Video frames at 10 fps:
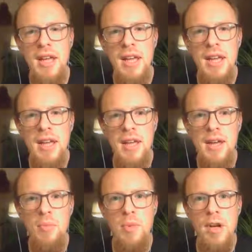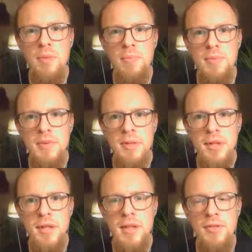bring up
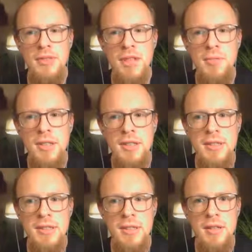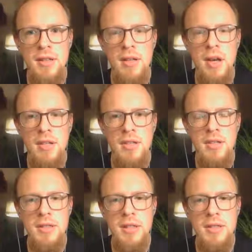different subjects,
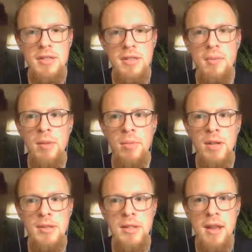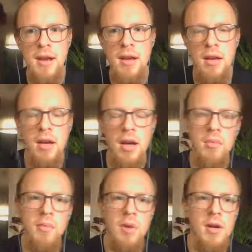gotchas and stumbling blocks that I come
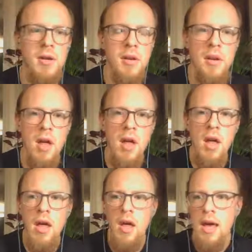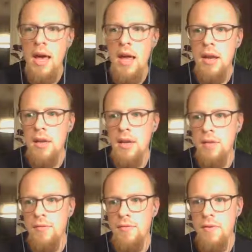upon. And
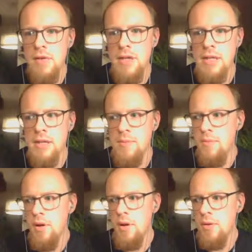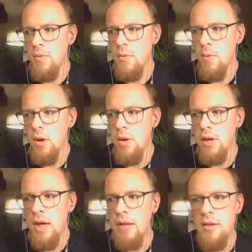for this part we will look
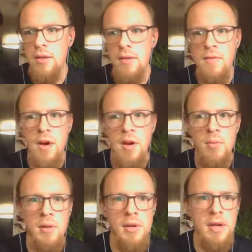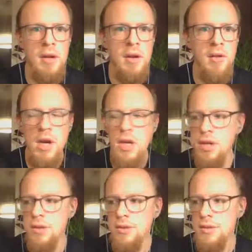at variable
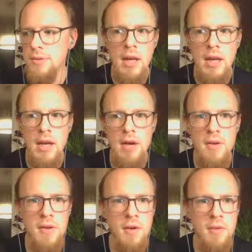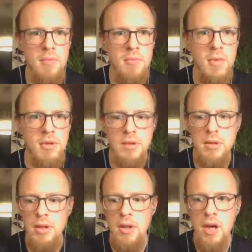declarations. Now the most
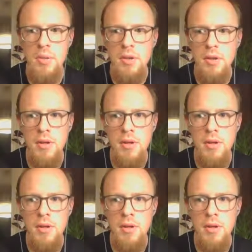common